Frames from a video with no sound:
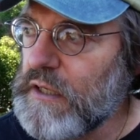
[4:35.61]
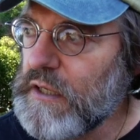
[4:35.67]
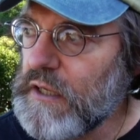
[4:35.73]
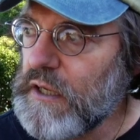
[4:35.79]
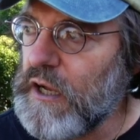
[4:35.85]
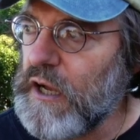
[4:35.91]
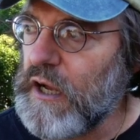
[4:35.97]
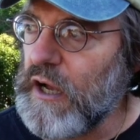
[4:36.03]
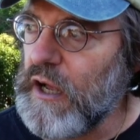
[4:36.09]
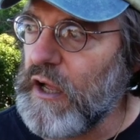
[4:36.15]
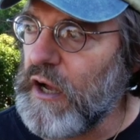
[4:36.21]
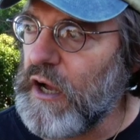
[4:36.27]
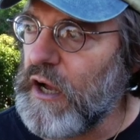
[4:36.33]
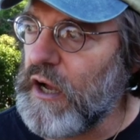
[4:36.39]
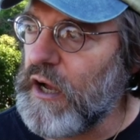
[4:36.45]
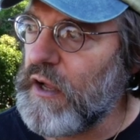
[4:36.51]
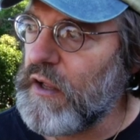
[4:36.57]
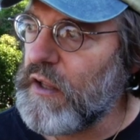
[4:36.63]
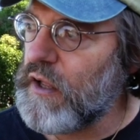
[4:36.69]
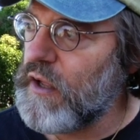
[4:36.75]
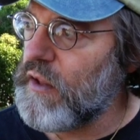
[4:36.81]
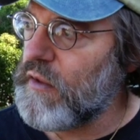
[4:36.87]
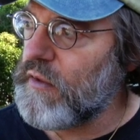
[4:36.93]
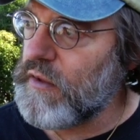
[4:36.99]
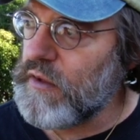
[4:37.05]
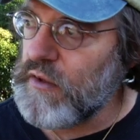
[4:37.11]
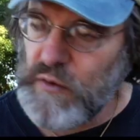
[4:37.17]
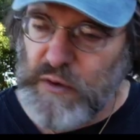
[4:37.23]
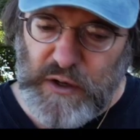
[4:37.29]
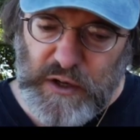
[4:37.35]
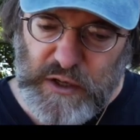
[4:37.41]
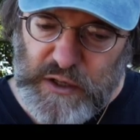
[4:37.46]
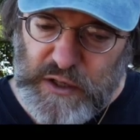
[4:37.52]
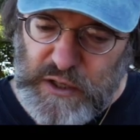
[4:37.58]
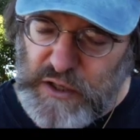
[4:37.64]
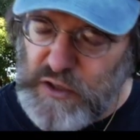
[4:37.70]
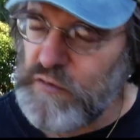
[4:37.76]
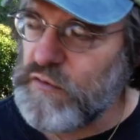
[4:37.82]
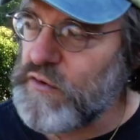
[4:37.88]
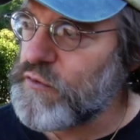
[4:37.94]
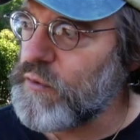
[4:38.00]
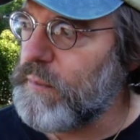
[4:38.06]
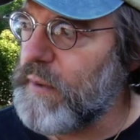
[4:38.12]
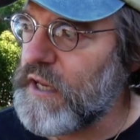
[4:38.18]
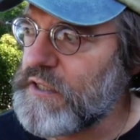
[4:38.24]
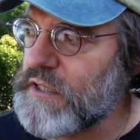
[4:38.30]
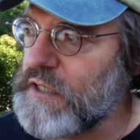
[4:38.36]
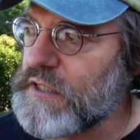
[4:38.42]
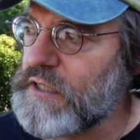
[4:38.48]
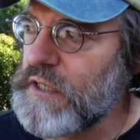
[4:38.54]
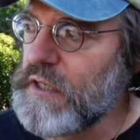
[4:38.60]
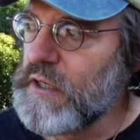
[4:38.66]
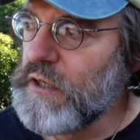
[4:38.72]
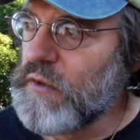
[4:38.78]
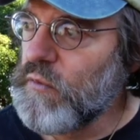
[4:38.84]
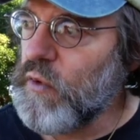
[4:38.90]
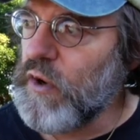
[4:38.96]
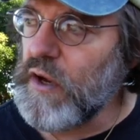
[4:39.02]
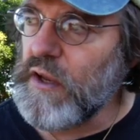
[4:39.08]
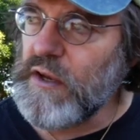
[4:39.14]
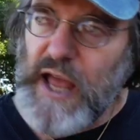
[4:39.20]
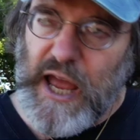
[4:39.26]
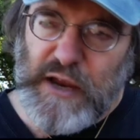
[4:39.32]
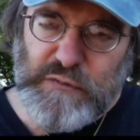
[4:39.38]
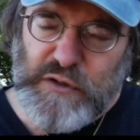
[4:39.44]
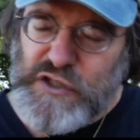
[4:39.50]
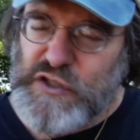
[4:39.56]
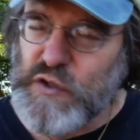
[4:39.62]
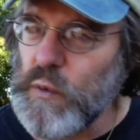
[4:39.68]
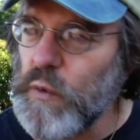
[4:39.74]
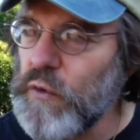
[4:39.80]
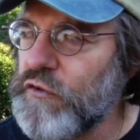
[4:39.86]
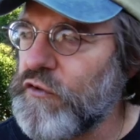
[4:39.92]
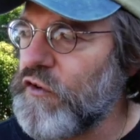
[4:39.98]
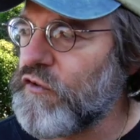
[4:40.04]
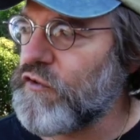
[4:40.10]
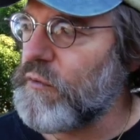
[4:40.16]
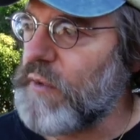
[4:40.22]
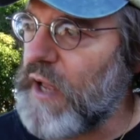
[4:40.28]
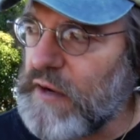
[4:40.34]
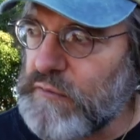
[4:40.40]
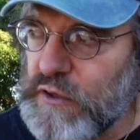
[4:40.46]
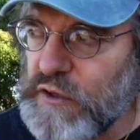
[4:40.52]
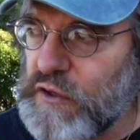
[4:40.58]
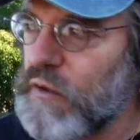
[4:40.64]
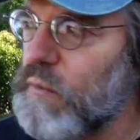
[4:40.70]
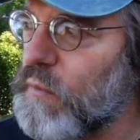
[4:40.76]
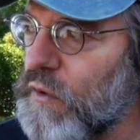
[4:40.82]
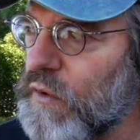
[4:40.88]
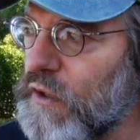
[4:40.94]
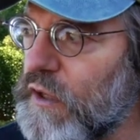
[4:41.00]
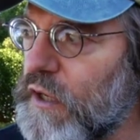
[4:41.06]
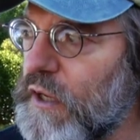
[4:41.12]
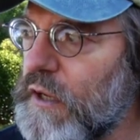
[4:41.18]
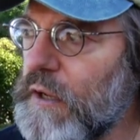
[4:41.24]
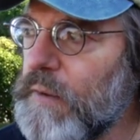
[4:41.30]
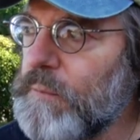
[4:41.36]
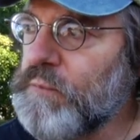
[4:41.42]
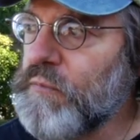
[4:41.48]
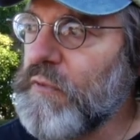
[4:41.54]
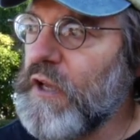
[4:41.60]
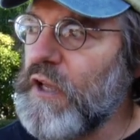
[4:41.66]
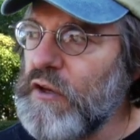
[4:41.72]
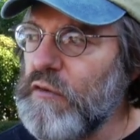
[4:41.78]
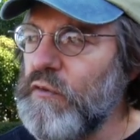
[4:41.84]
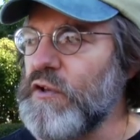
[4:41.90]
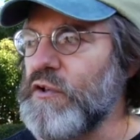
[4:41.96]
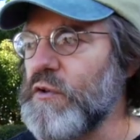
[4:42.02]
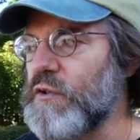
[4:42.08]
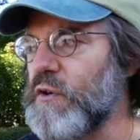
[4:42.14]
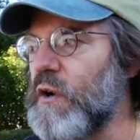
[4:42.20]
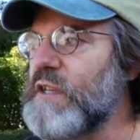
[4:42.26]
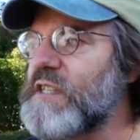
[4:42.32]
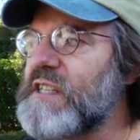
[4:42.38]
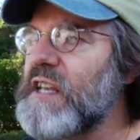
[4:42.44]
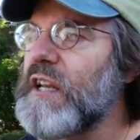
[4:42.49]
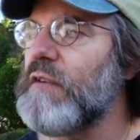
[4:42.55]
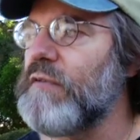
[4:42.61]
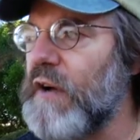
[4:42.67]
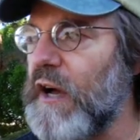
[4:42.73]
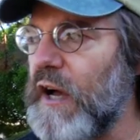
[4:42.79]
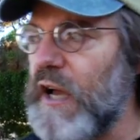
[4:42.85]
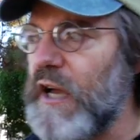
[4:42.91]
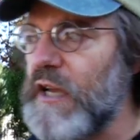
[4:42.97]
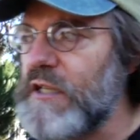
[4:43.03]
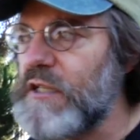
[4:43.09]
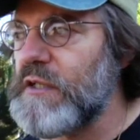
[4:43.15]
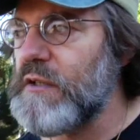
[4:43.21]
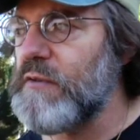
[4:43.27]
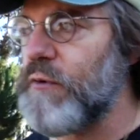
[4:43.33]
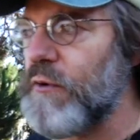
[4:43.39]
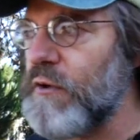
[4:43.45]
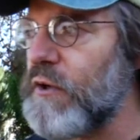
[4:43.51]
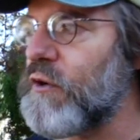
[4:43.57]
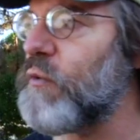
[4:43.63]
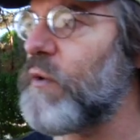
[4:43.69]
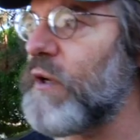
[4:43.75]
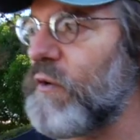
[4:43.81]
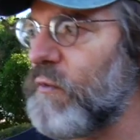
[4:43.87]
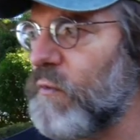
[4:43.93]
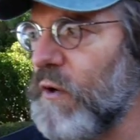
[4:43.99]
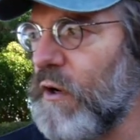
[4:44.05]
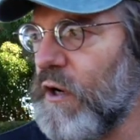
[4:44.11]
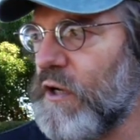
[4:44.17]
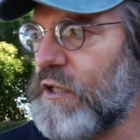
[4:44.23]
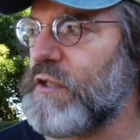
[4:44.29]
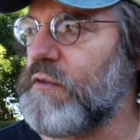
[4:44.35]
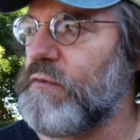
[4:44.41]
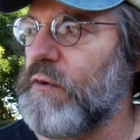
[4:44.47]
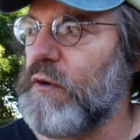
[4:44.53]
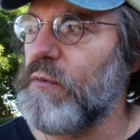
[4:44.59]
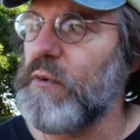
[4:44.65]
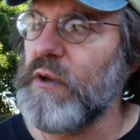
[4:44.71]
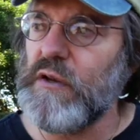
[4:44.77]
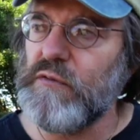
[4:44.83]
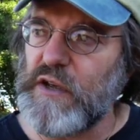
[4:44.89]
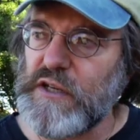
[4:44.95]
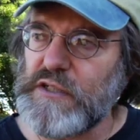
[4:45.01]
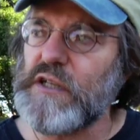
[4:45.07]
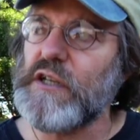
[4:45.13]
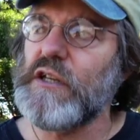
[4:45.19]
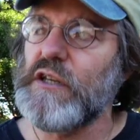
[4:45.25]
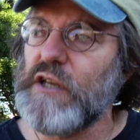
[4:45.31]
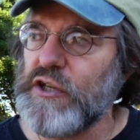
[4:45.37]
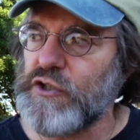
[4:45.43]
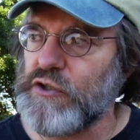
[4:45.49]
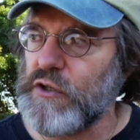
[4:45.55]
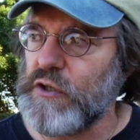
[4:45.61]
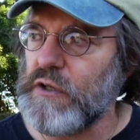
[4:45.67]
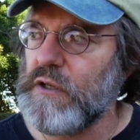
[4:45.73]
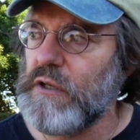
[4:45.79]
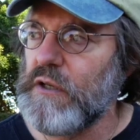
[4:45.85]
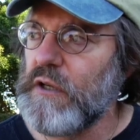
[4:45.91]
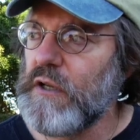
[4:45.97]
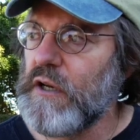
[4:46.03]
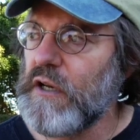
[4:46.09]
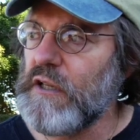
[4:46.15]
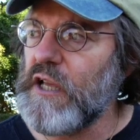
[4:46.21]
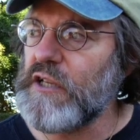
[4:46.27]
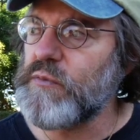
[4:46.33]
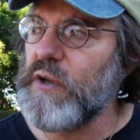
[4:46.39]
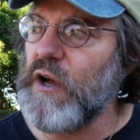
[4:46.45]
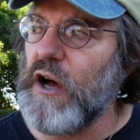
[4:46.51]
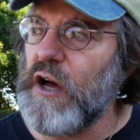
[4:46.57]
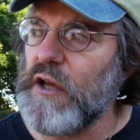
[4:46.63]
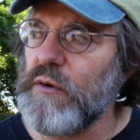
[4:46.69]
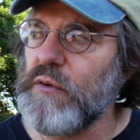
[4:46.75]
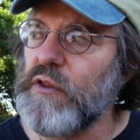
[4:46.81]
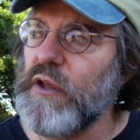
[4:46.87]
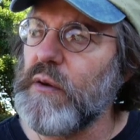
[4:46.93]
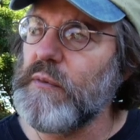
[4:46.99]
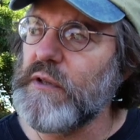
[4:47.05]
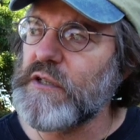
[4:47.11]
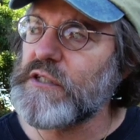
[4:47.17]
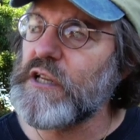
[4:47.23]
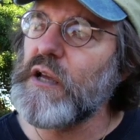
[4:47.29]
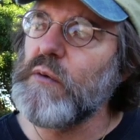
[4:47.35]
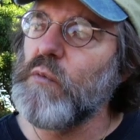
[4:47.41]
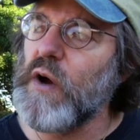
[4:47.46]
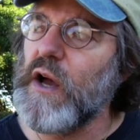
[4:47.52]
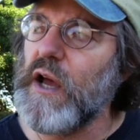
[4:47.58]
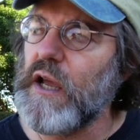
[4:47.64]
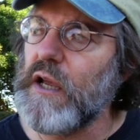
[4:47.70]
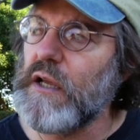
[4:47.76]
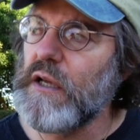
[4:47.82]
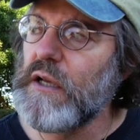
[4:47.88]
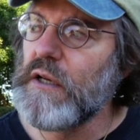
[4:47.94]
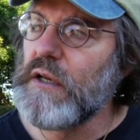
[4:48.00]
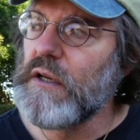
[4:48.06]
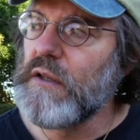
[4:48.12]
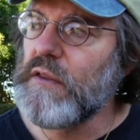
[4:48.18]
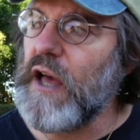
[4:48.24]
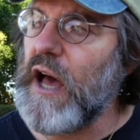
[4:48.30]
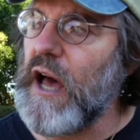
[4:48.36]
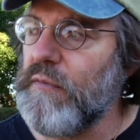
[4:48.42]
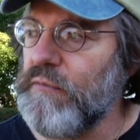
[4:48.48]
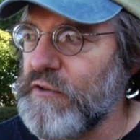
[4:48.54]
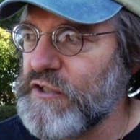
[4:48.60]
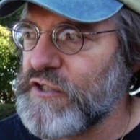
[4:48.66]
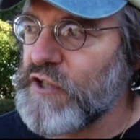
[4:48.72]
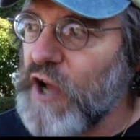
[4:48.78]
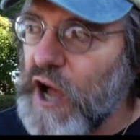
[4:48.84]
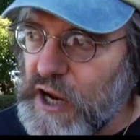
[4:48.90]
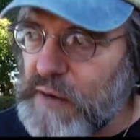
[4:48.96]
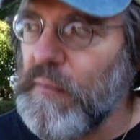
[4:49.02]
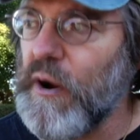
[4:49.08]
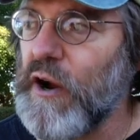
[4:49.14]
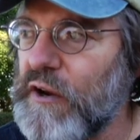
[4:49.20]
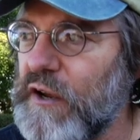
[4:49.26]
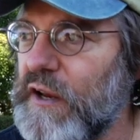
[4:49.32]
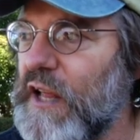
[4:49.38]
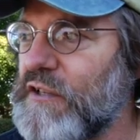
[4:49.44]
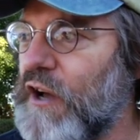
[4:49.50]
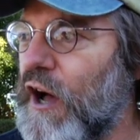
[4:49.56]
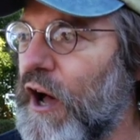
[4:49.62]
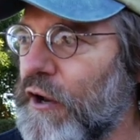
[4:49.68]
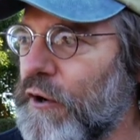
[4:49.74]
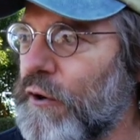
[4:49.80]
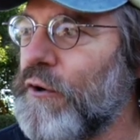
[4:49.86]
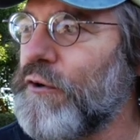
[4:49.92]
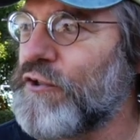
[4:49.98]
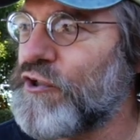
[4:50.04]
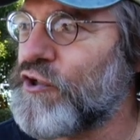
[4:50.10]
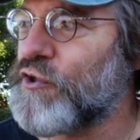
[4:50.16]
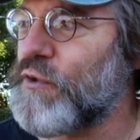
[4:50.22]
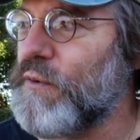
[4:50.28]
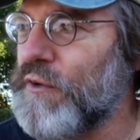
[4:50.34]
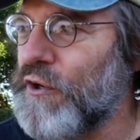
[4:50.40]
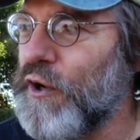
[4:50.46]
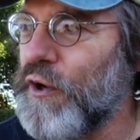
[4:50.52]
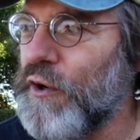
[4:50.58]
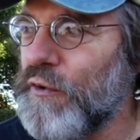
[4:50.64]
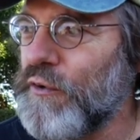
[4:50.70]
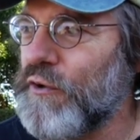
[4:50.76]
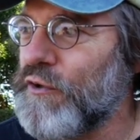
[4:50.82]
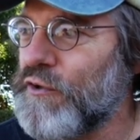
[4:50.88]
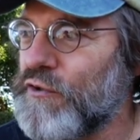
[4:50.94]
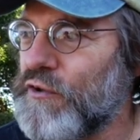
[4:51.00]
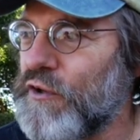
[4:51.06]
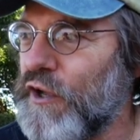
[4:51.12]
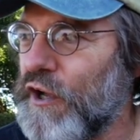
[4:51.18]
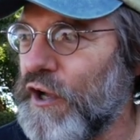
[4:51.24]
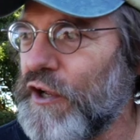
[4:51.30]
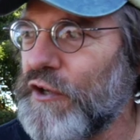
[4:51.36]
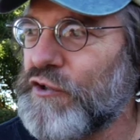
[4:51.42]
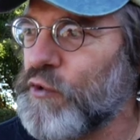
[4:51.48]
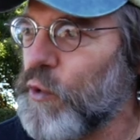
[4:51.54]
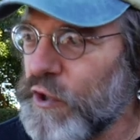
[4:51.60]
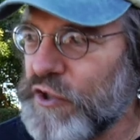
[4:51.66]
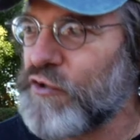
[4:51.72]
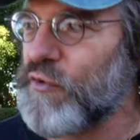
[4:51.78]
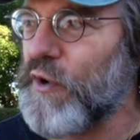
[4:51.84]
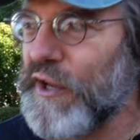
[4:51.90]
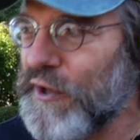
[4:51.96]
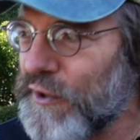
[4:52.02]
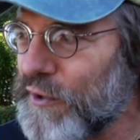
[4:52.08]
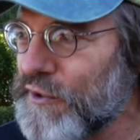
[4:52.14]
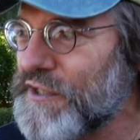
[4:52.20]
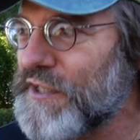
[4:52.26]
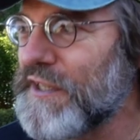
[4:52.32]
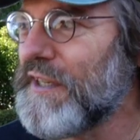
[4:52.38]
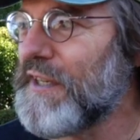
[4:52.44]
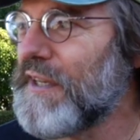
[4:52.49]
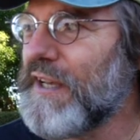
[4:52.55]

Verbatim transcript: uh, uh, uh, you know, on an individual basis, where in every school system, every community, individuals are incentivized for their green works, for reinvesting in nature, unless we honor them in the same way that the stock market has honored, you know, uh, short traders.